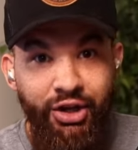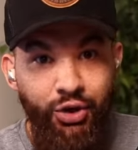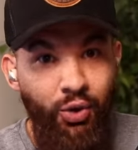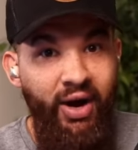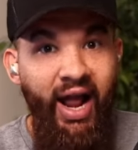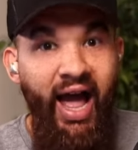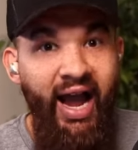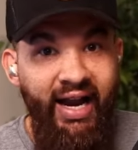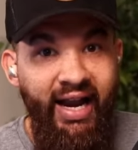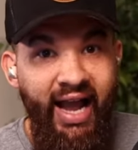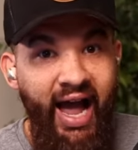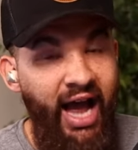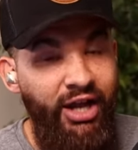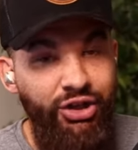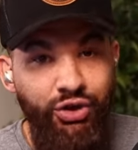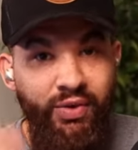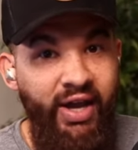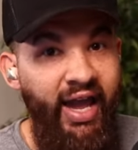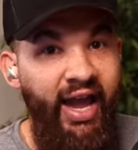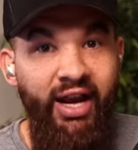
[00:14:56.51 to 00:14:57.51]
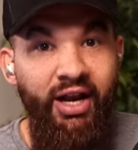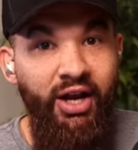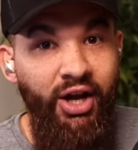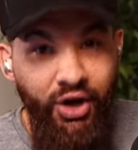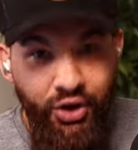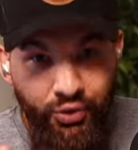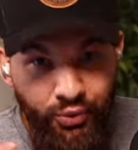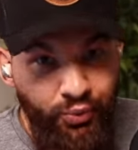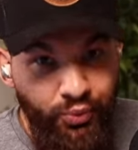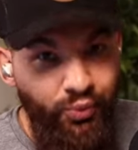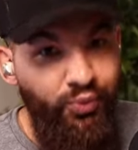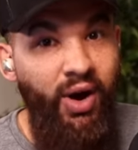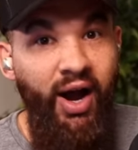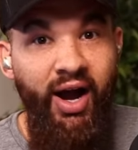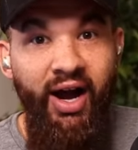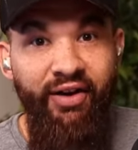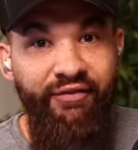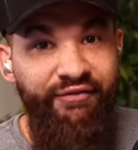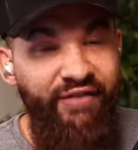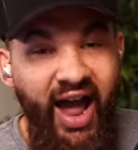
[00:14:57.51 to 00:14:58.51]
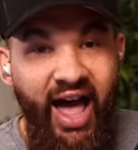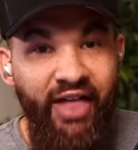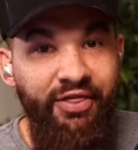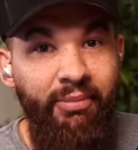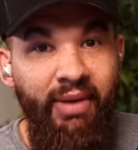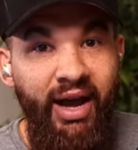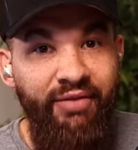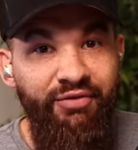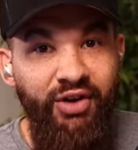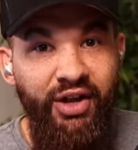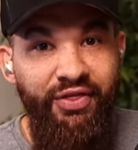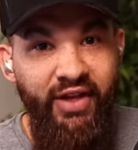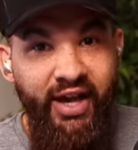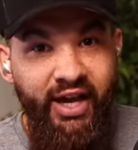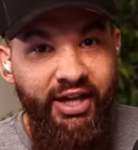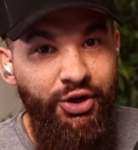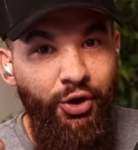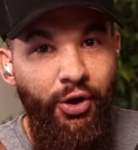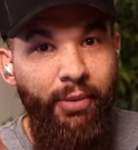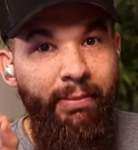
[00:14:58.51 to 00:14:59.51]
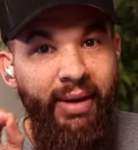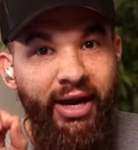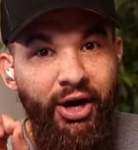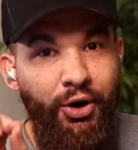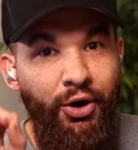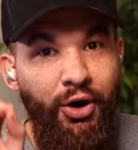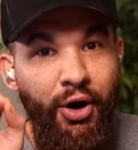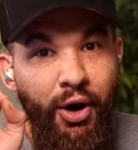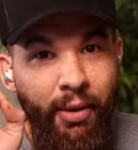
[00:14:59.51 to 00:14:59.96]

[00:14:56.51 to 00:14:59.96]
You're not God. You can't fathom everything. Your mere